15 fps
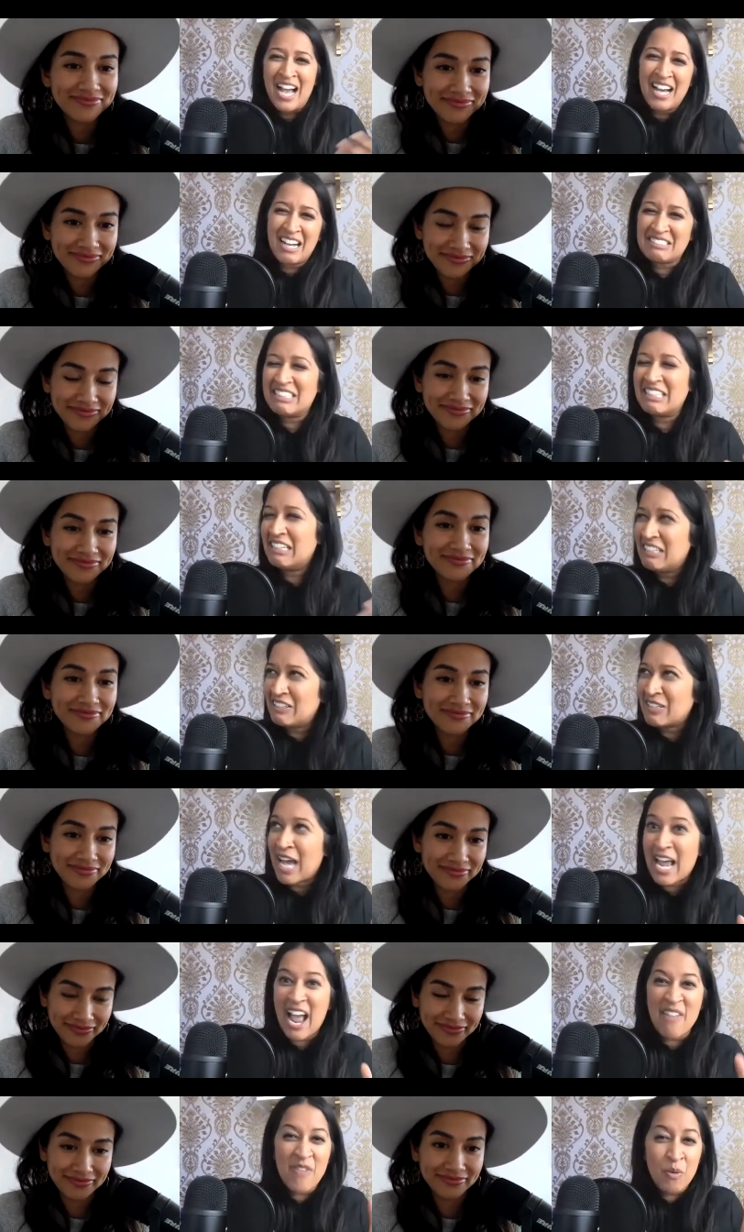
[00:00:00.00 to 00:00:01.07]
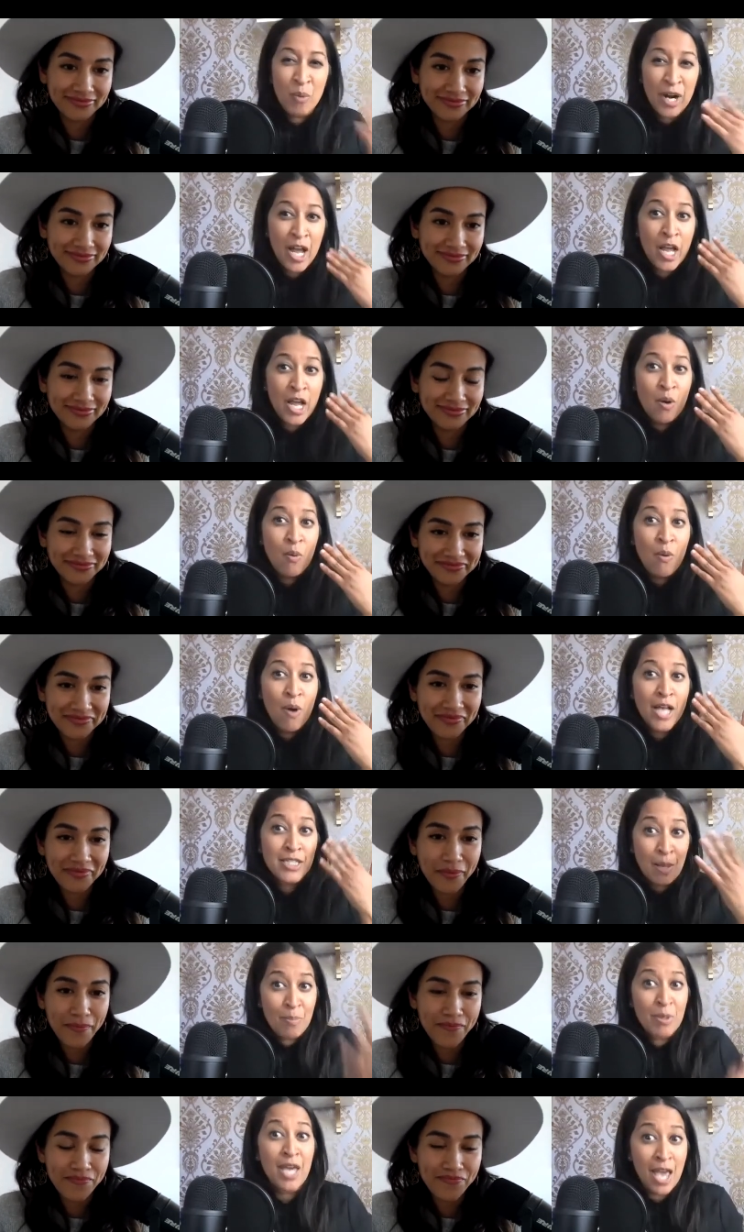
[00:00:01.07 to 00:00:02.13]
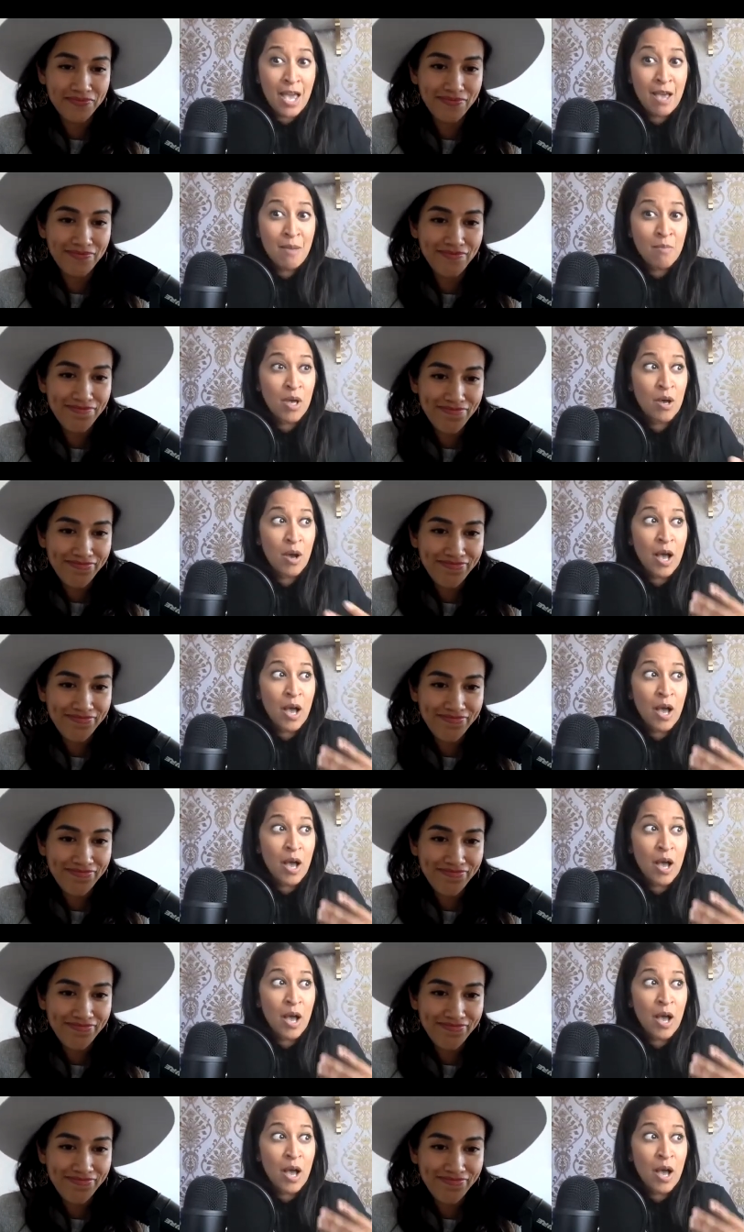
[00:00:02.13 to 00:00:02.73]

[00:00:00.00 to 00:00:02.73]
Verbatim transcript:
Speaker 1: I was like, oh, okay. And then when I, as I became,